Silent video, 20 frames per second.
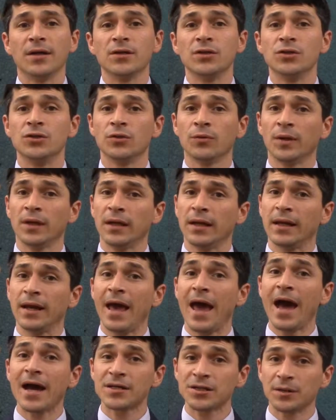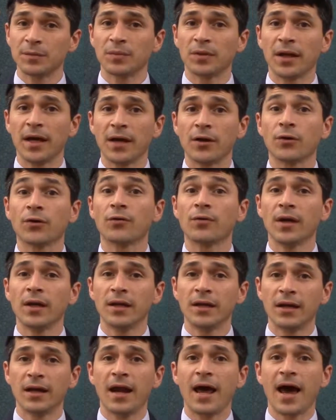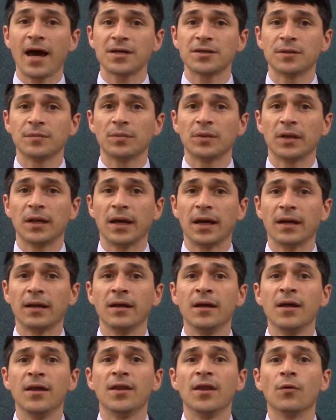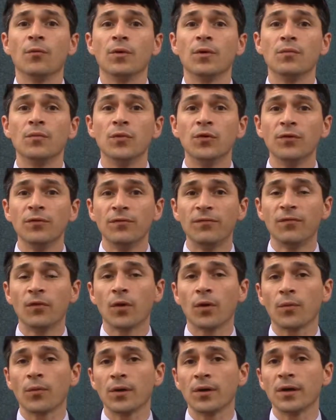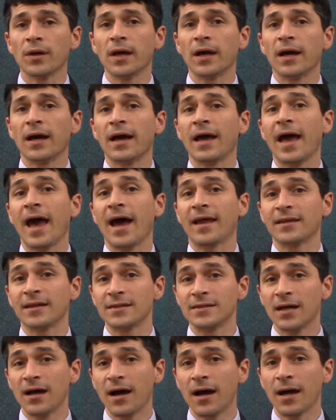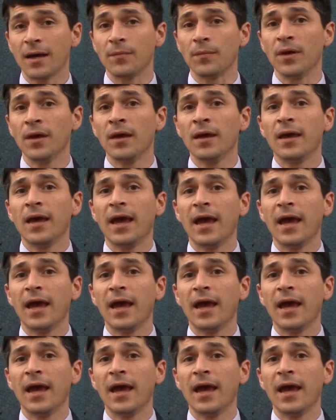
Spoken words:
doing an action plan or creating an action plan that would move forward at the time